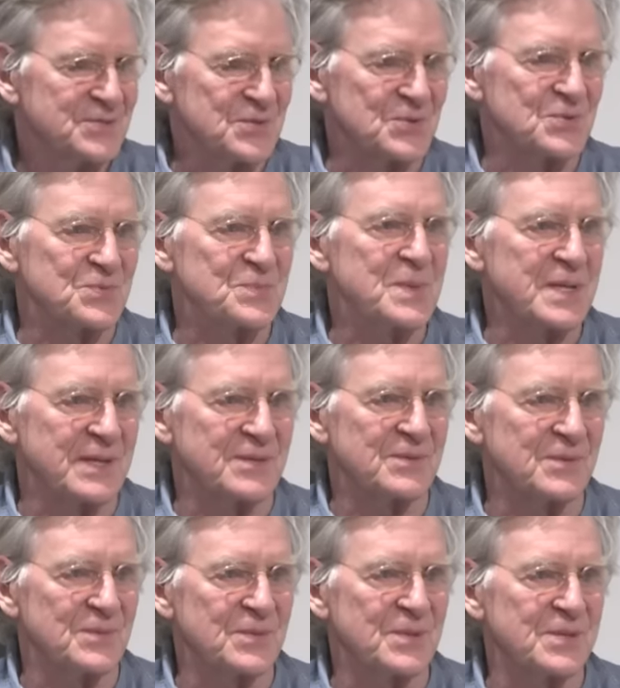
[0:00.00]
so to
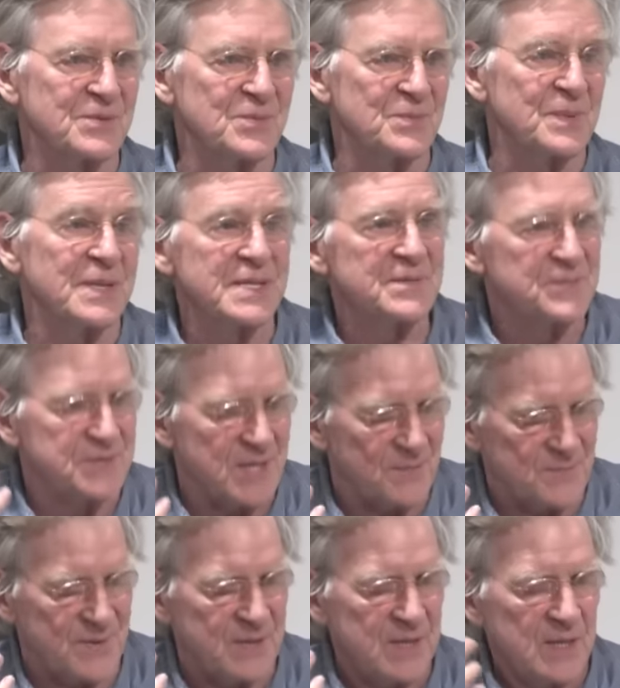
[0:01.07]
speak, you know, where you believe
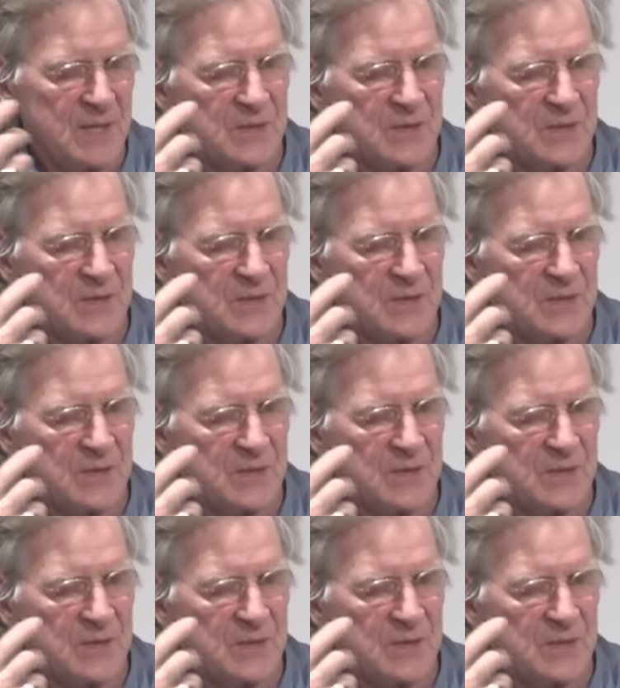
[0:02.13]
something.